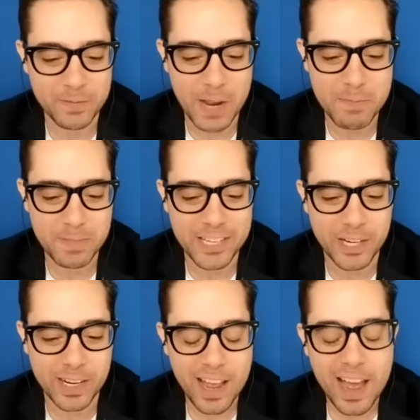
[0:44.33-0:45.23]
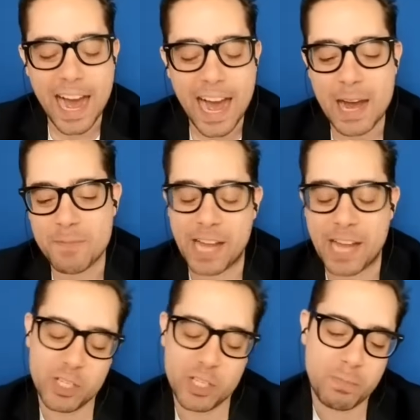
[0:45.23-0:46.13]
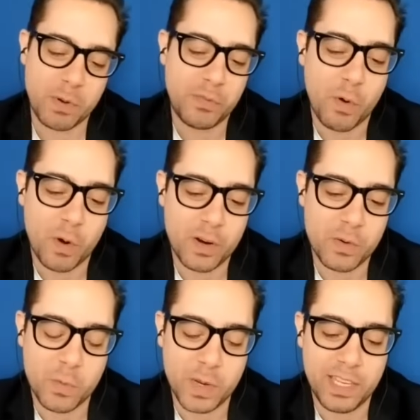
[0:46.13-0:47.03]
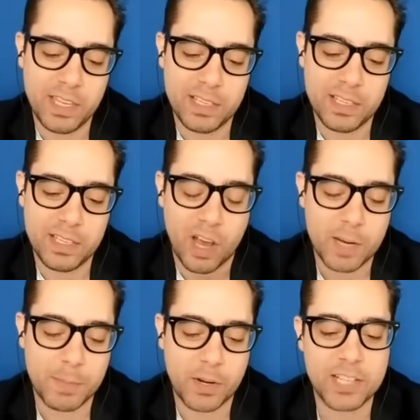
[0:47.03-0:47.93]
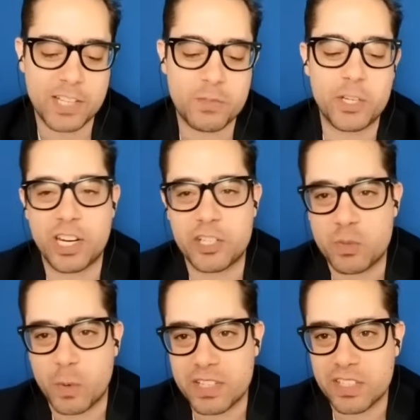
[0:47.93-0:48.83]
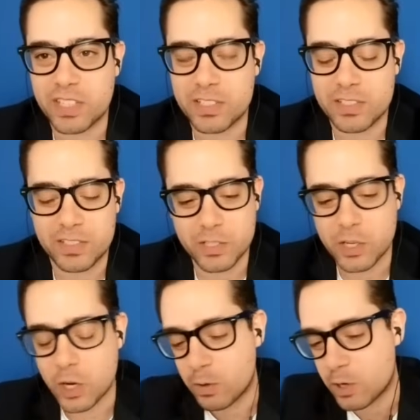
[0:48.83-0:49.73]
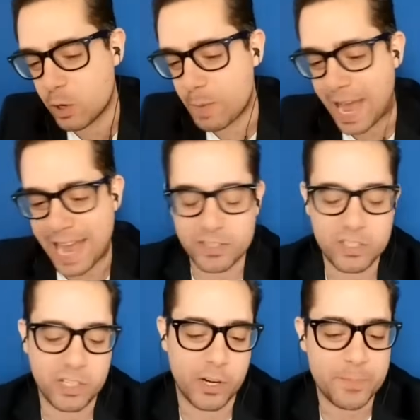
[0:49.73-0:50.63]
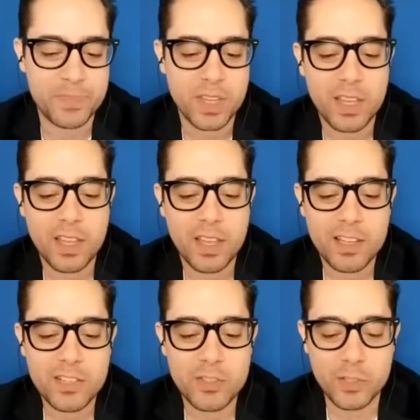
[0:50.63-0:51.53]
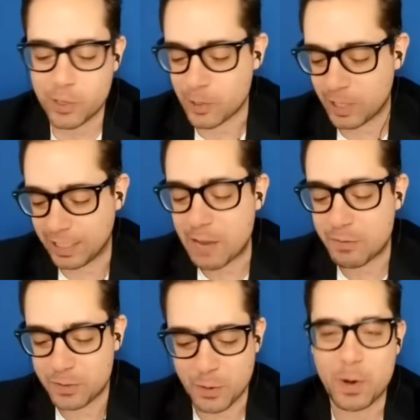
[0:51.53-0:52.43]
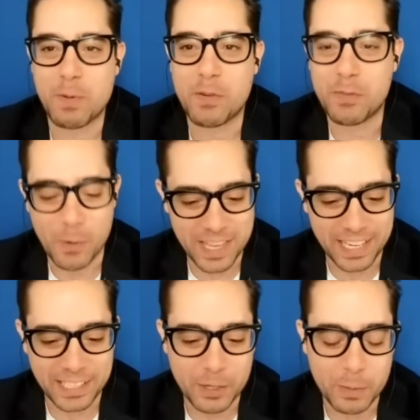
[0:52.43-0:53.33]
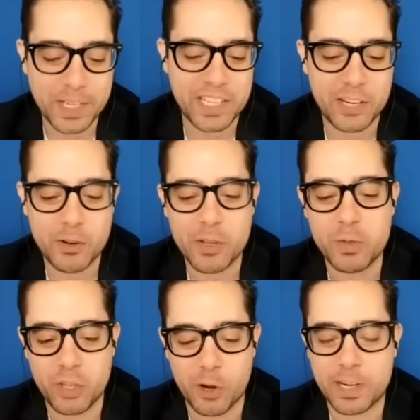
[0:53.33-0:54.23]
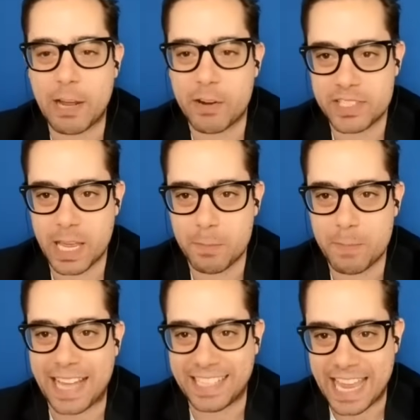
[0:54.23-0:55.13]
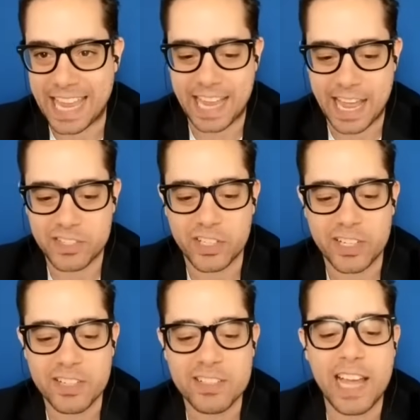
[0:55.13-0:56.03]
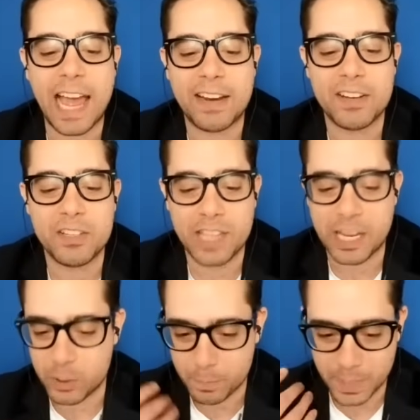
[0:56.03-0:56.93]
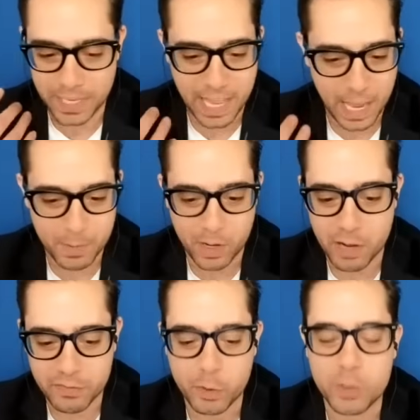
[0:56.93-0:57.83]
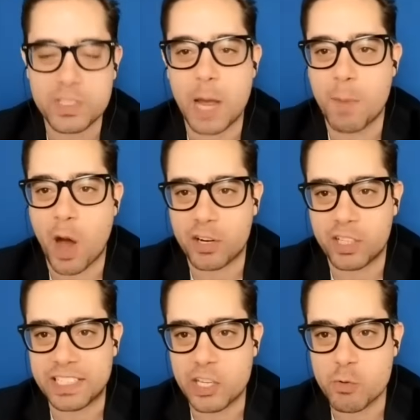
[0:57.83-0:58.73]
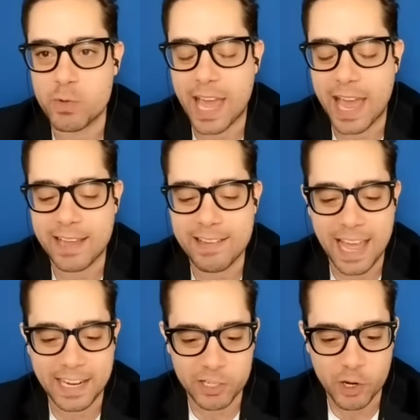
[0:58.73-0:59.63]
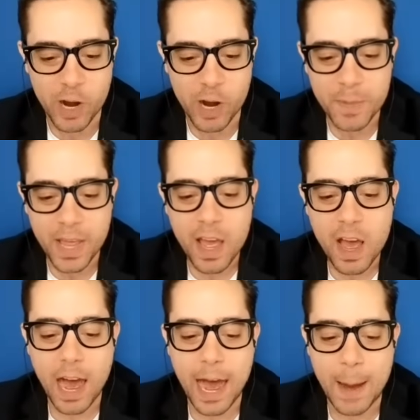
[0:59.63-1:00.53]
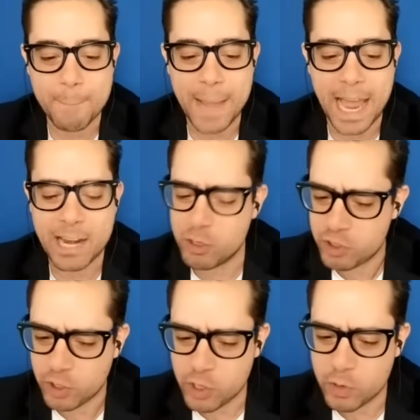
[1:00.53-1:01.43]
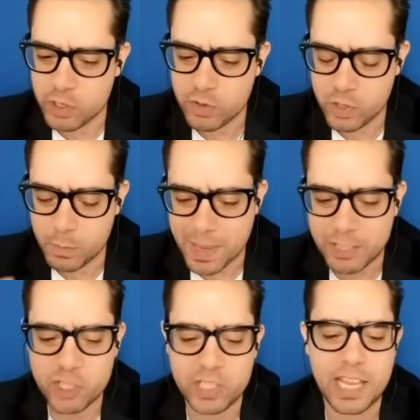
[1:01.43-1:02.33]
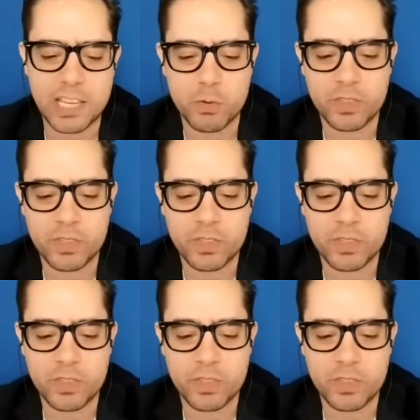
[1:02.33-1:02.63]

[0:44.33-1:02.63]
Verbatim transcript: My pleasure. Um, I just before we talk about Eyes Wide Shut, I just wanted to go go back to your to your life story before that a little bit because I know you started out as a ballet dancer. I and, did. And became a, a full time model in the UK and in Europe. Um, and you, so you you you mentioned that you